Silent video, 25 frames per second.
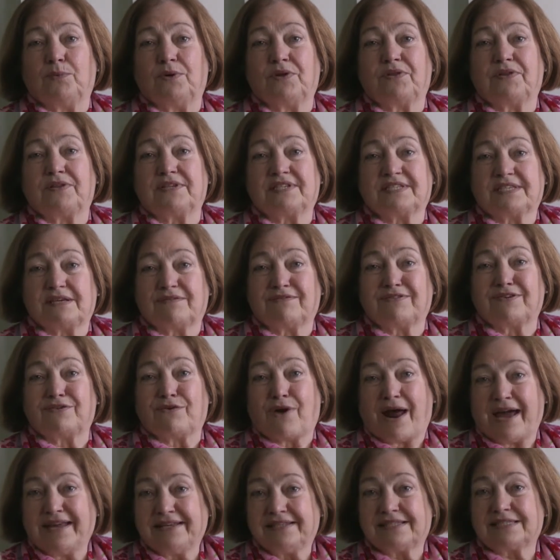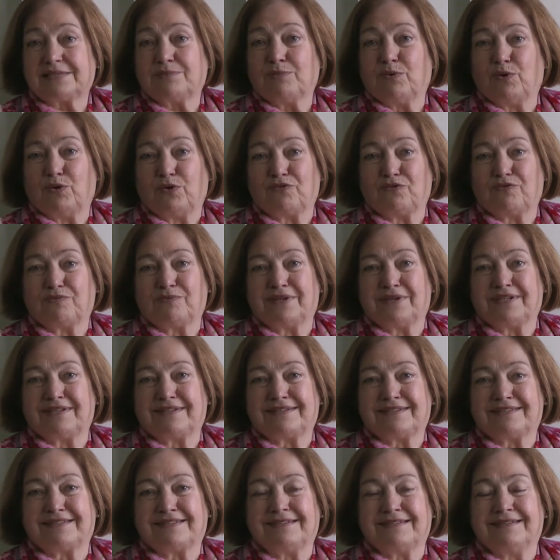with the civil rights
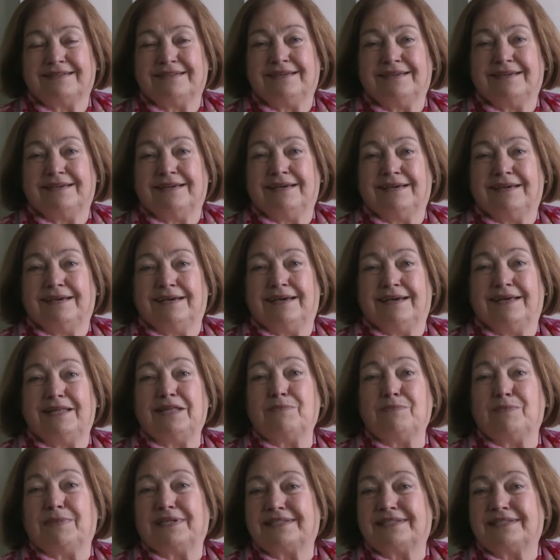movement in the